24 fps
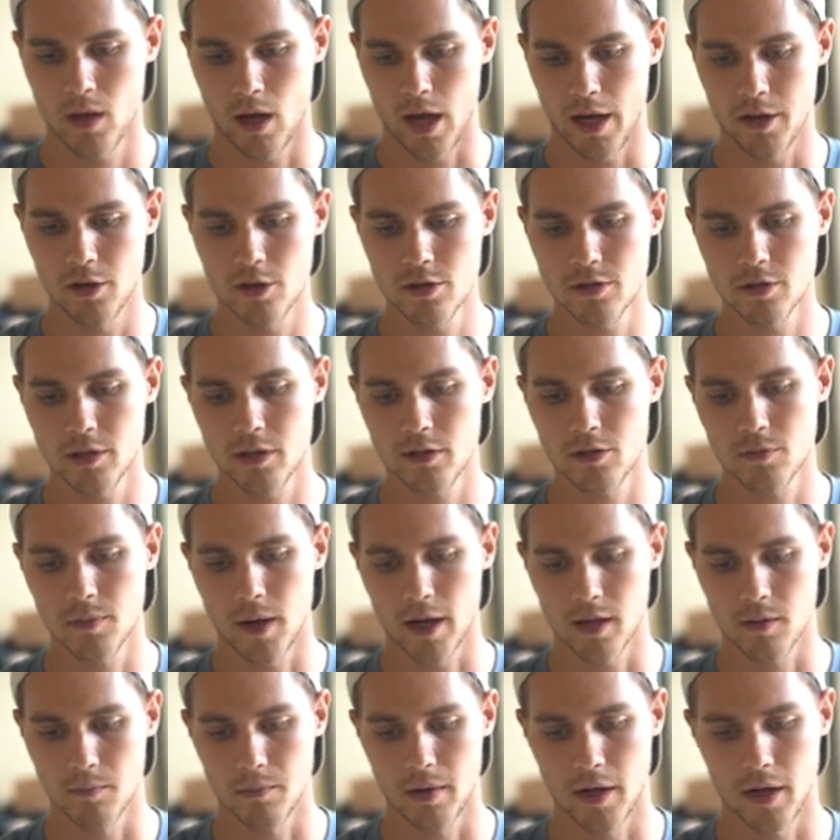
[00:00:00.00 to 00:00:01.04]
I usually do
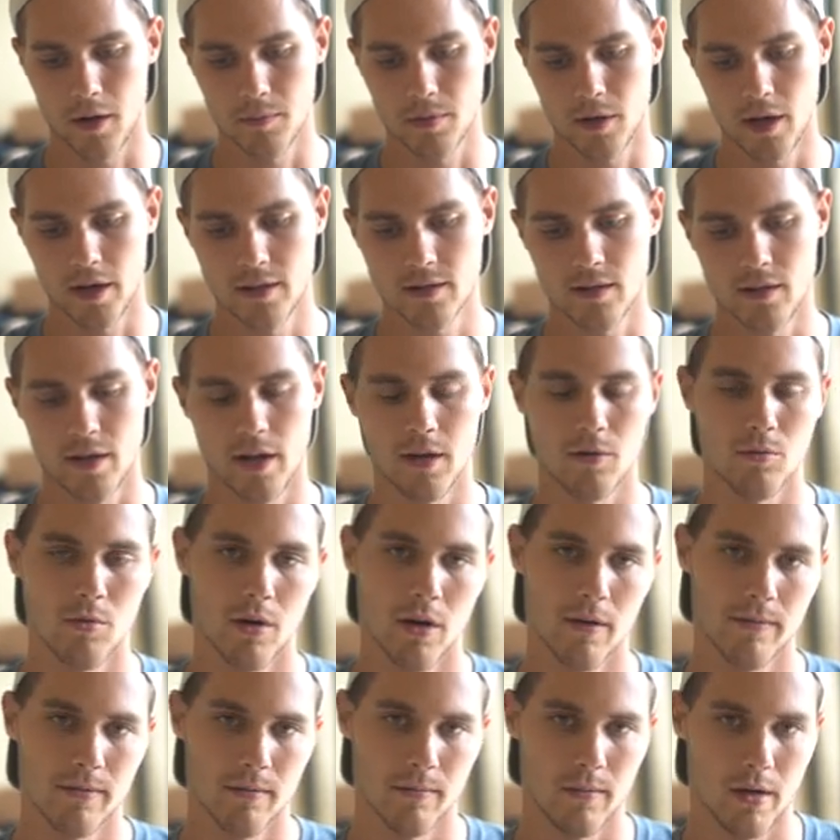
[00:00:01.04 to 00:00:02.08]
my compare price at
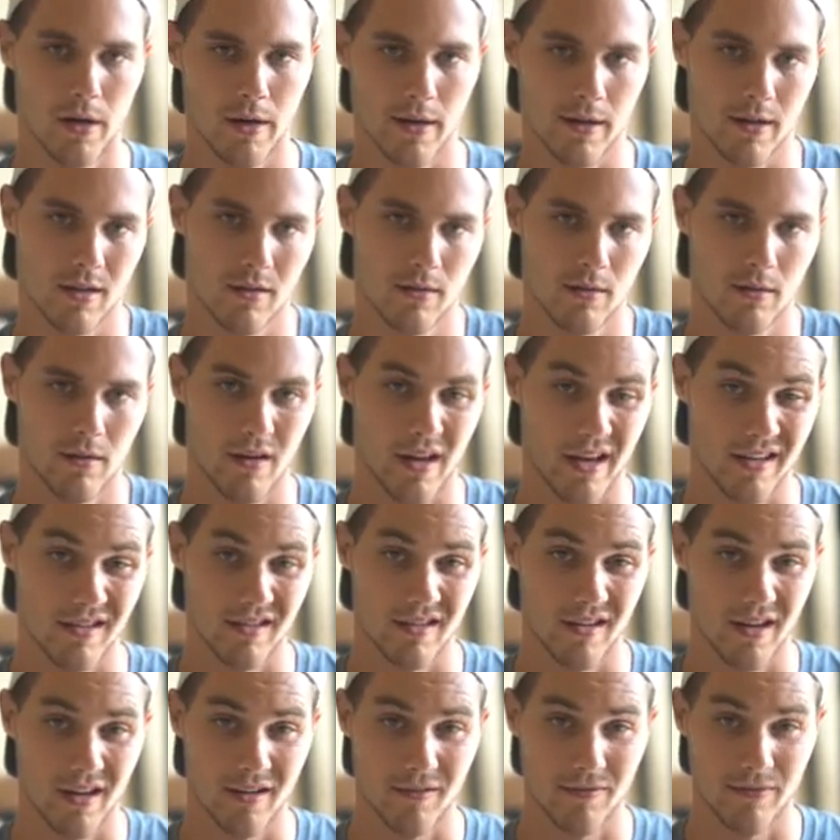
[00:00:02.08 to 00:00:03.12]
anywhere from like
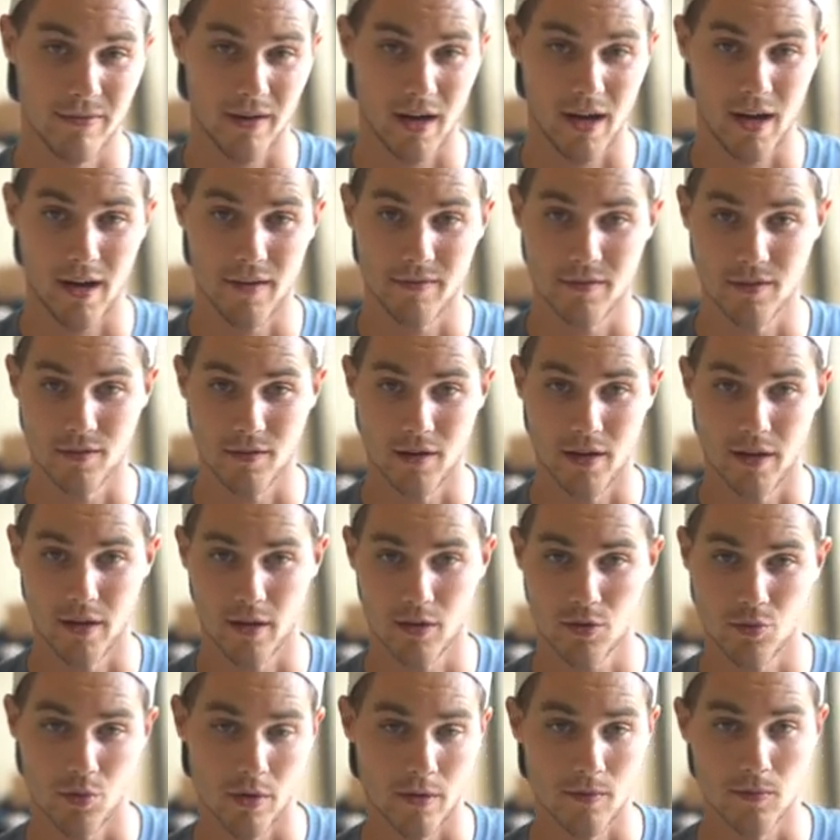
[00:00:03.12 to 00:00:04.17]
$19.95 to like
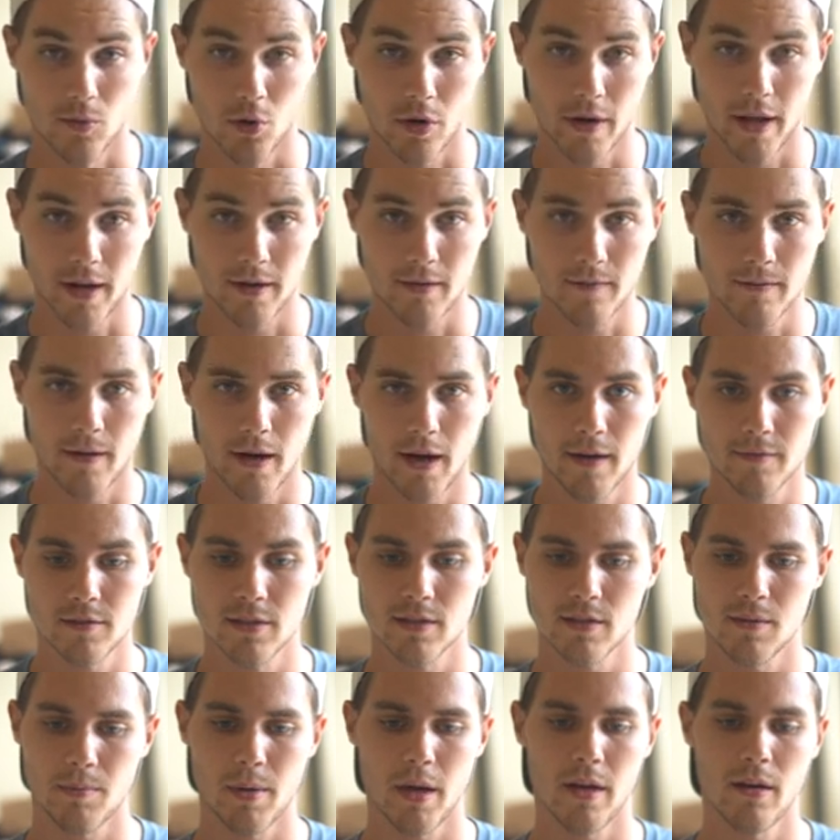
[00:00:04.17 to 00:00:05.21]
$24.95,
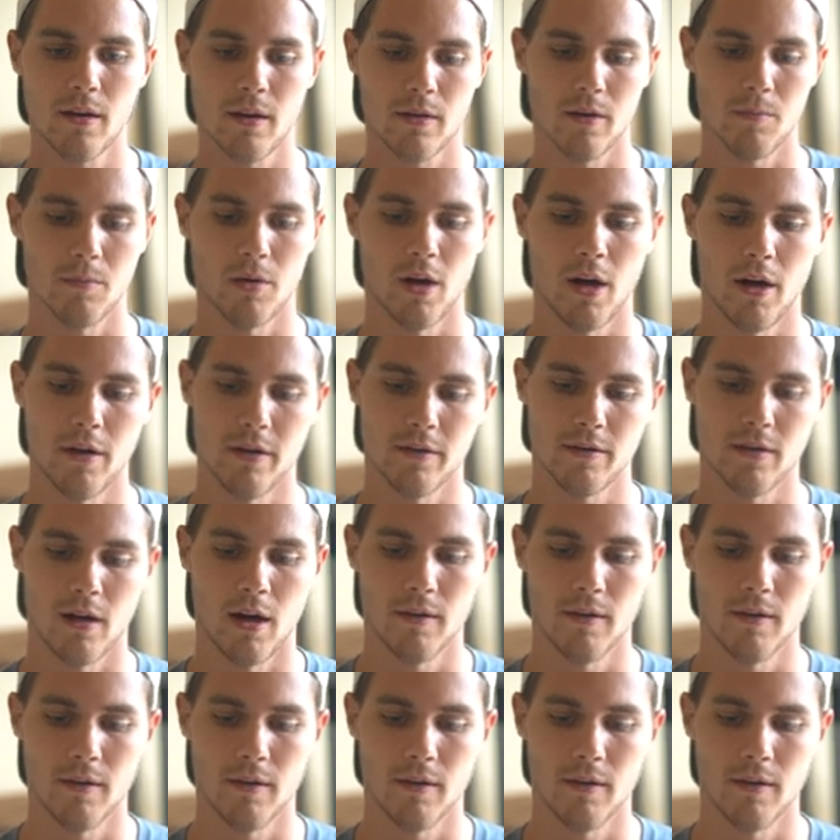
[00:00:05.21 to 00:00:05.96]
just depending on the product.